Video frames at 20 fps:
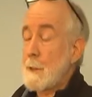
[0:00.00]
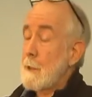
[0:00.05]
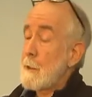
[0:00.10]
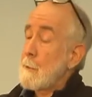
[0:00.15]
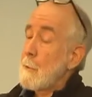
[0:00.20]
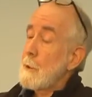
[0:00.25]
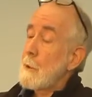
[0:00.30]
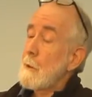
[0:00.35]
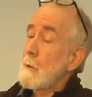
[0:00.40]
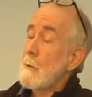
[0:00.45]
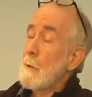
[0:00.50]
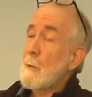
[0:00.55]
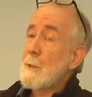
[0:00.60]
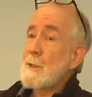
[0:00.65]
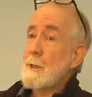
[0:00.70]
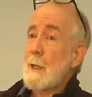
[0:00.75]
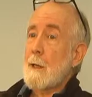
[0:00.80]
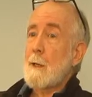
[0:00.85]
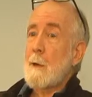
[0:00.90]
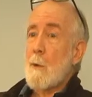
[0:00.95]
Again, we don't know
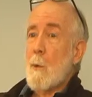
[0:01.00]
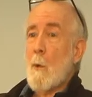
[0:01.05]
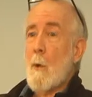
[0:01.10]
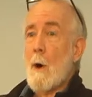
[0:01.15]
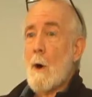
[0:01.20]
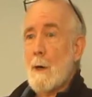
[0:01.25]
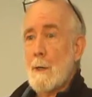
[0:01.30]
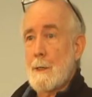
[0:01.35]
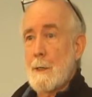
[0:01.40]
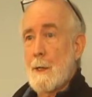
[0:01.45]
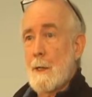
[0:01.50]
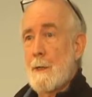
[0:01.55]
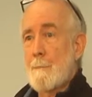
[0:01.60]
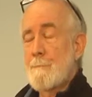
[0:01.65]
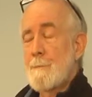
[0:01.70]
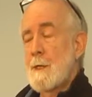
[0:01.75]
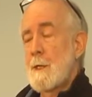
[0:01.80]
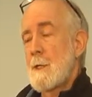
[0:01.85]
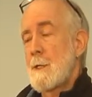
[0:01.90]
exactly why yet.